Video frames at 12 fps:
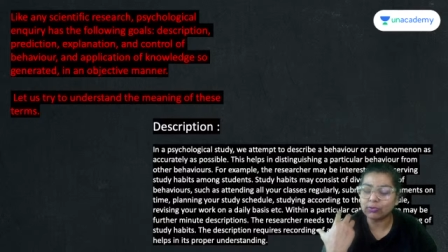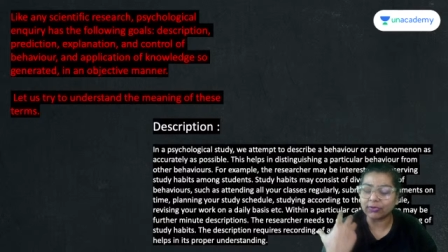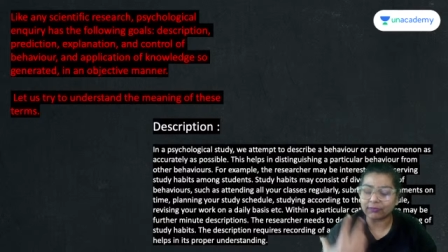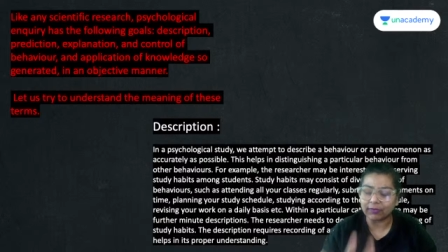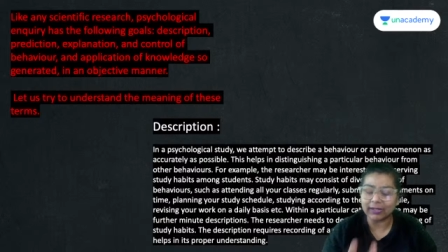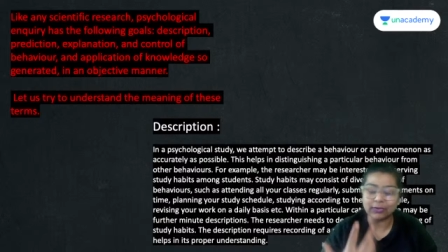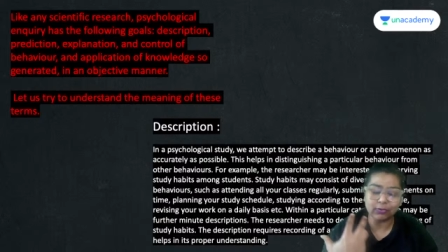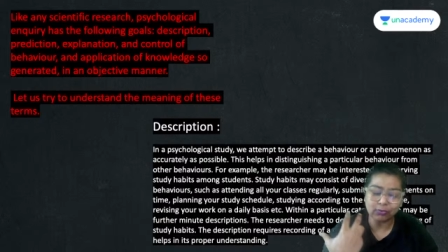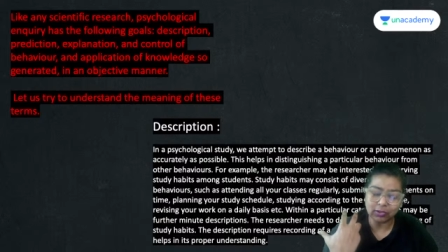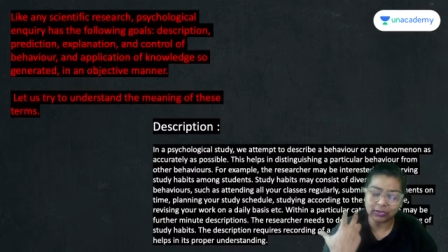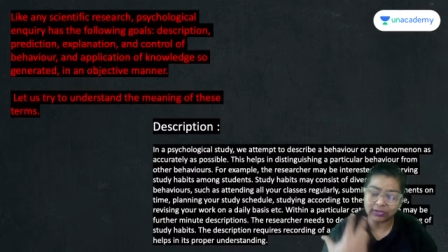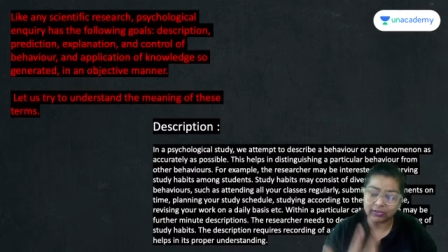
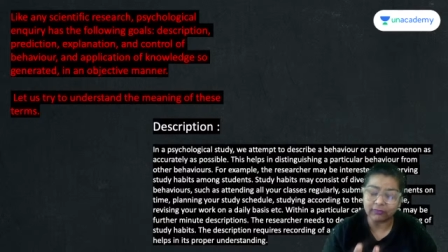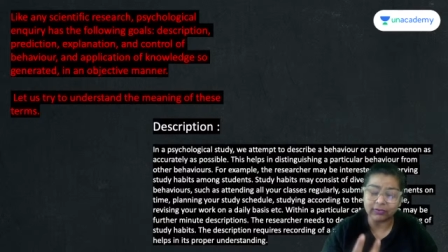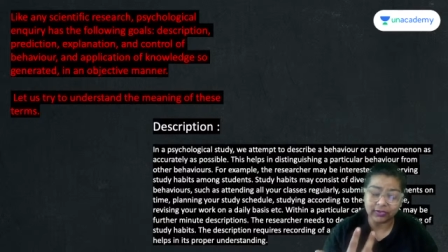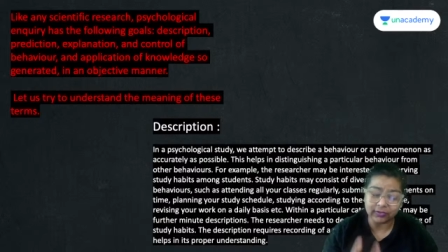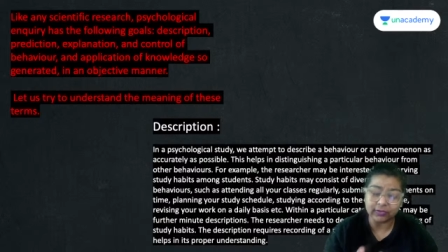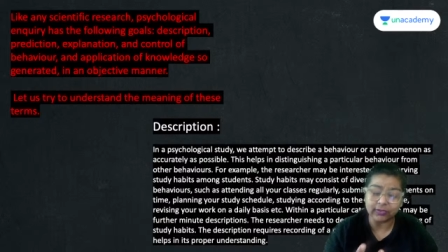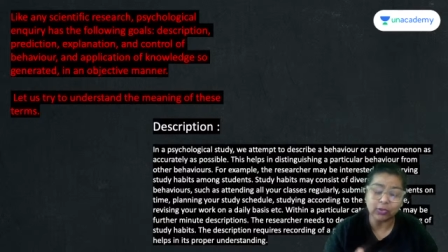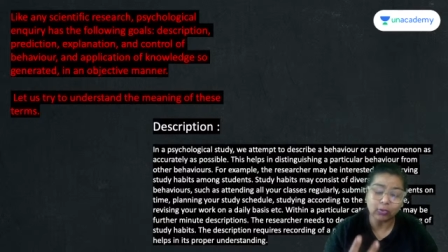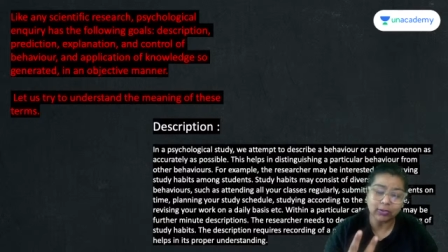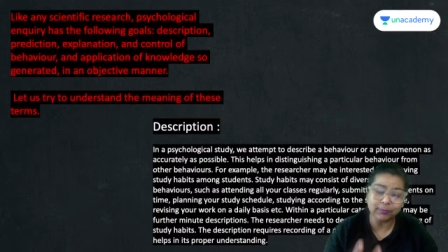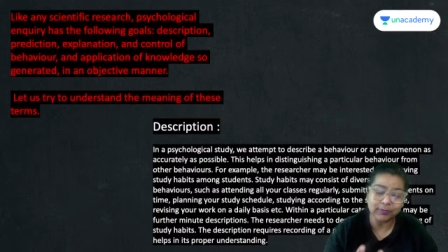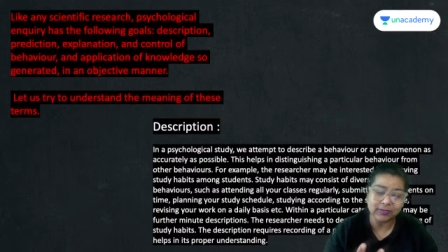a theory
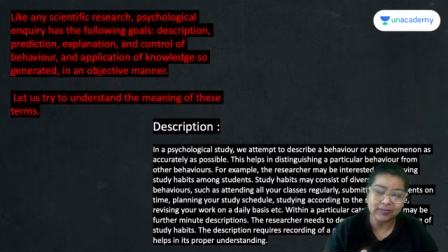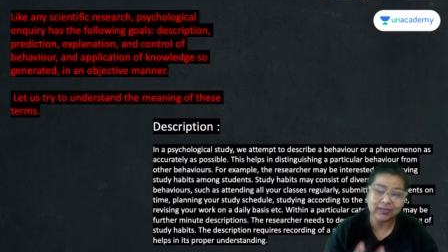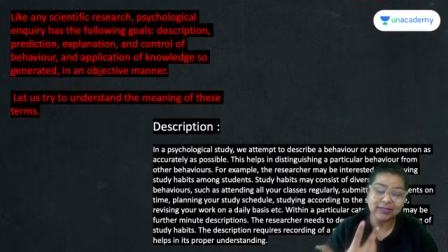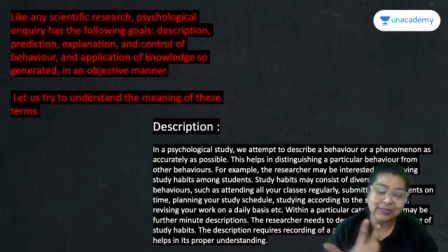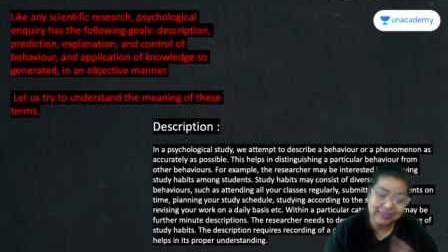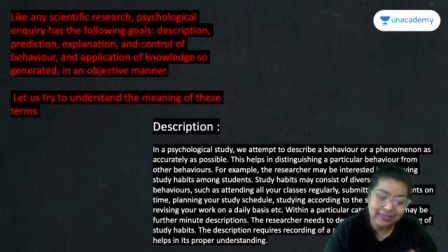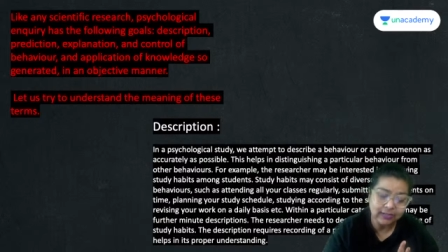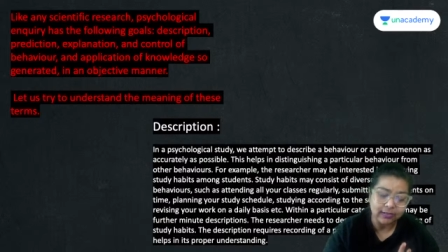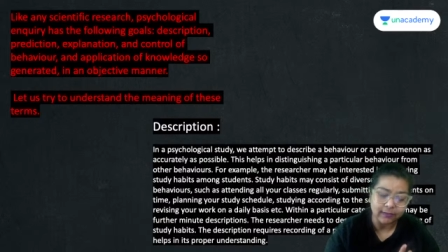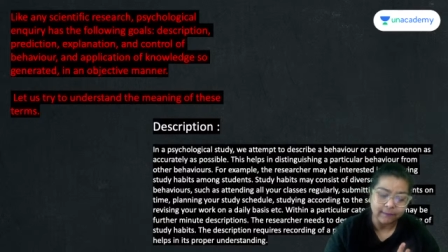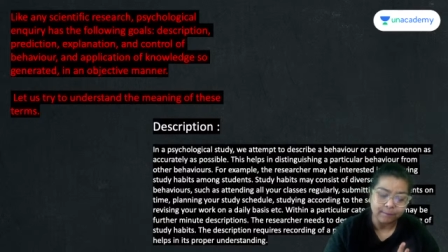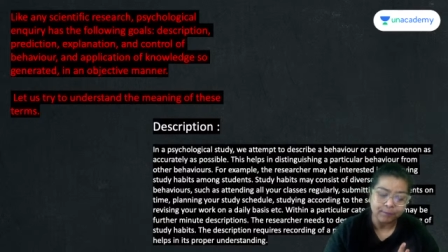on the person and see
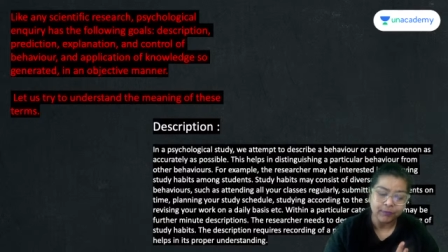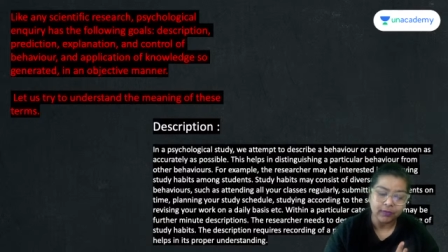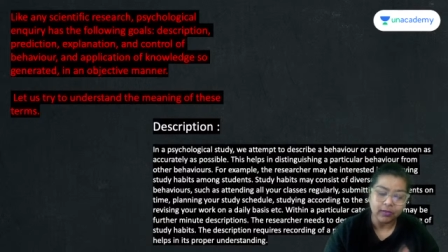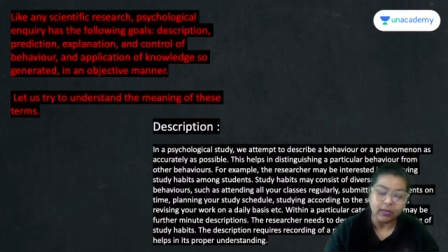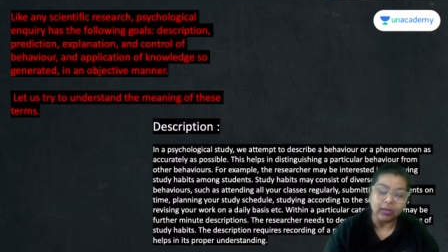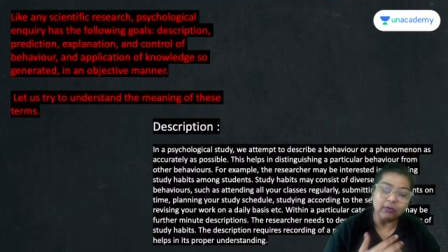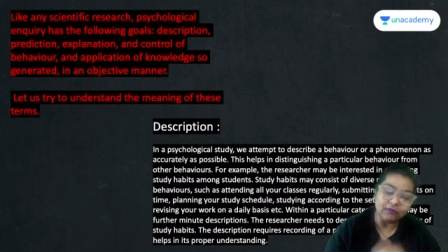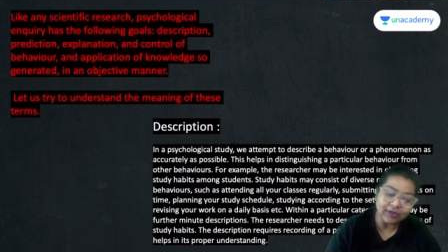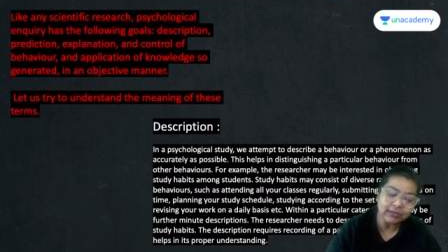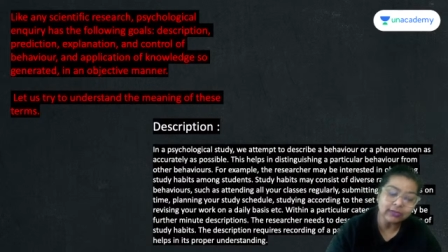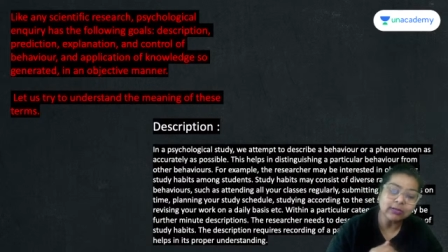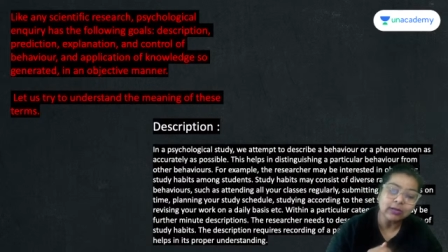
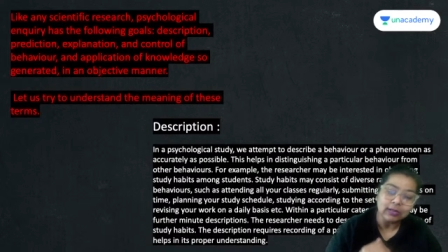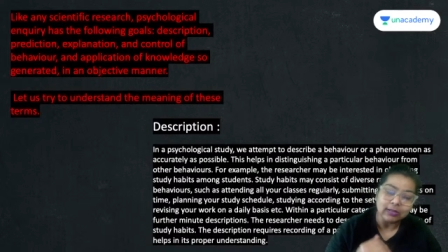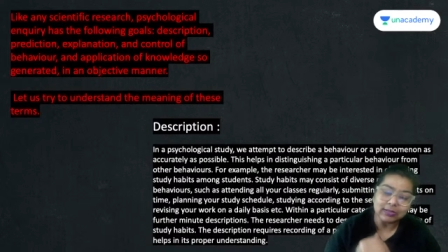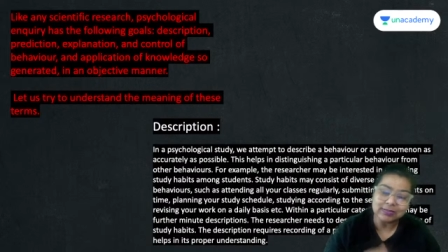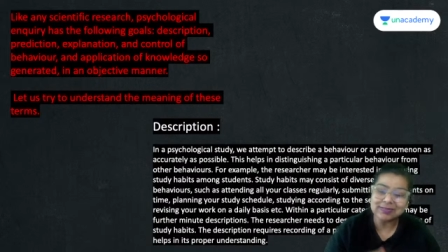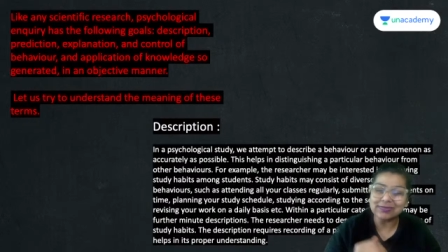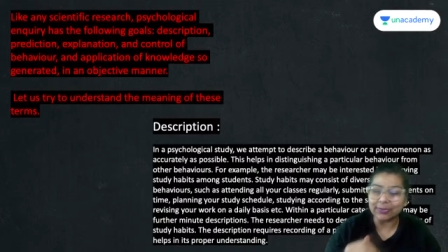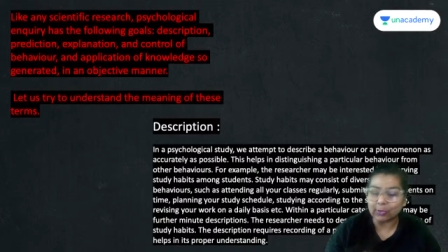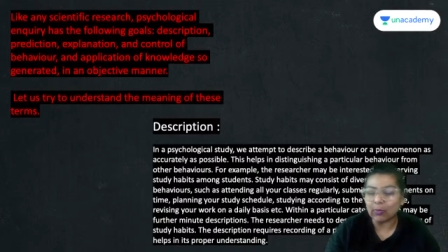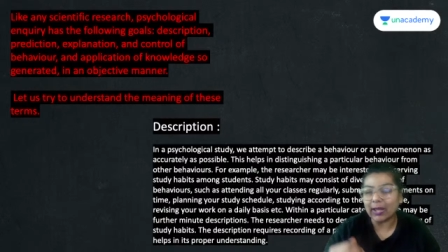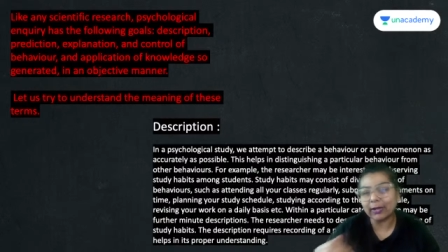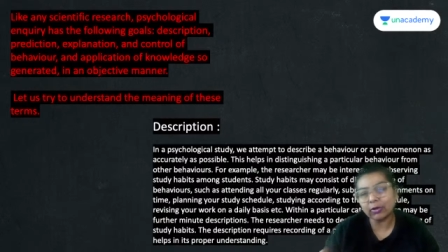whether this is
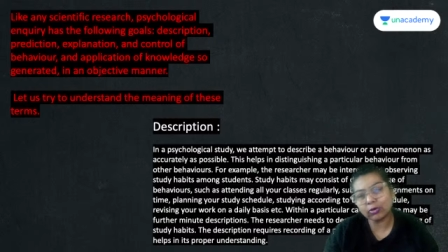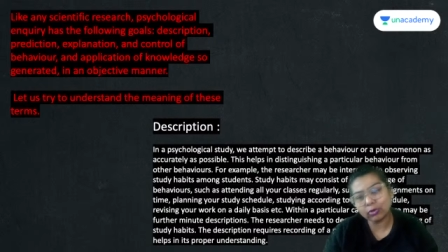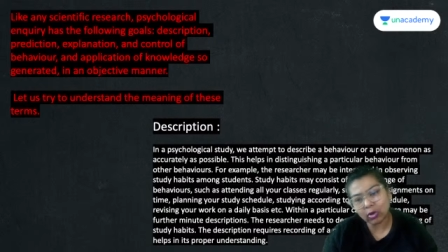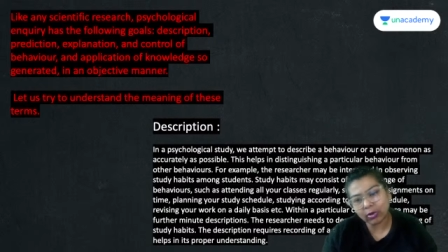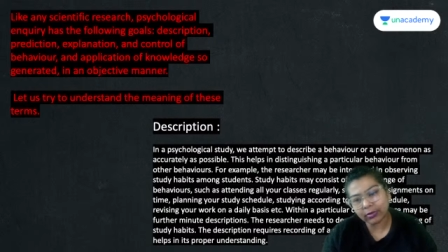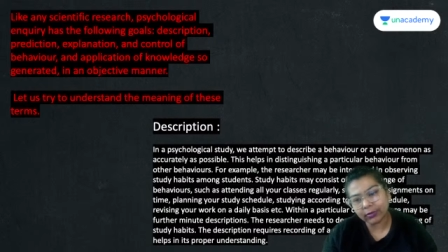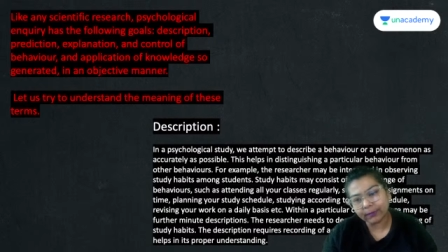required or not.